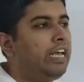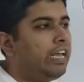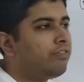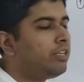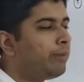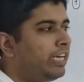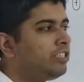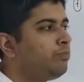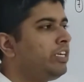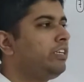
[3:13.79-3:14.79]
if the
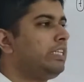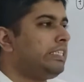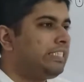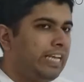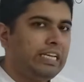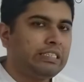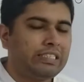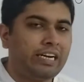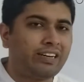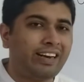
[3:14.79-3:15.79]
management thinks
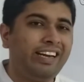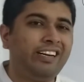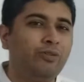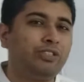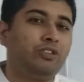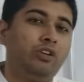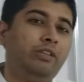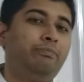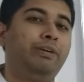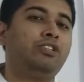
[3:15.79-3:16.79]
that right now is not
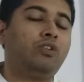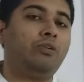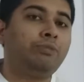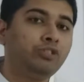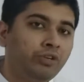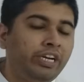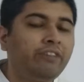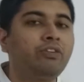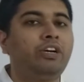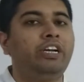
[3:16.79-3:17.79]
the best
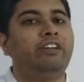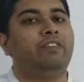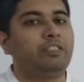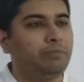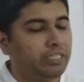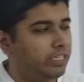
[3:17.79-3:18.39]
opportunity for an investment,